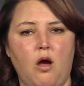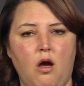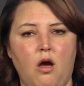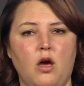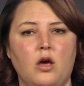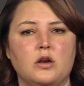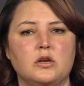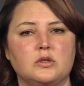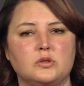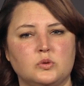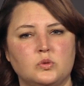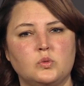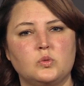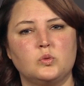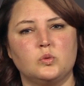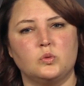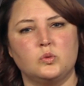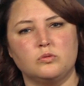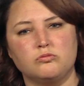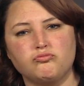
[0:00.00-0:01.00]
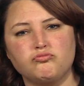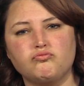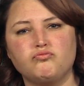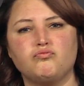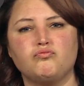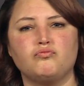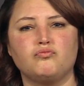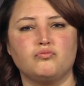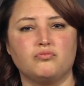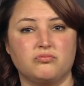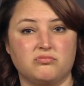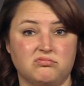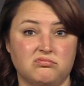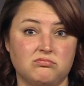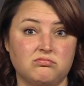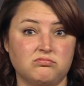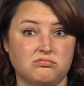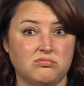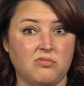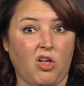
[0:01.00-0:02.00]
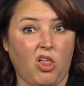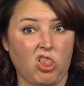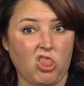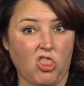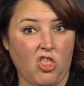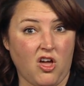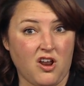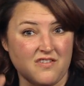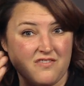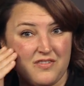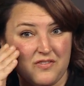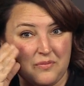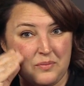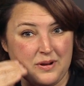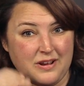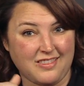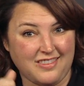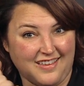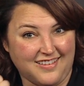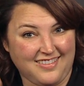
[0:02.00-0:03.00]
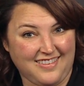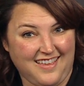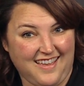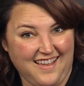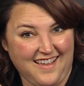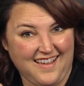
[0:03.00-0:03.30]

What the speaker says: there's quite a bit of information in there on those titles.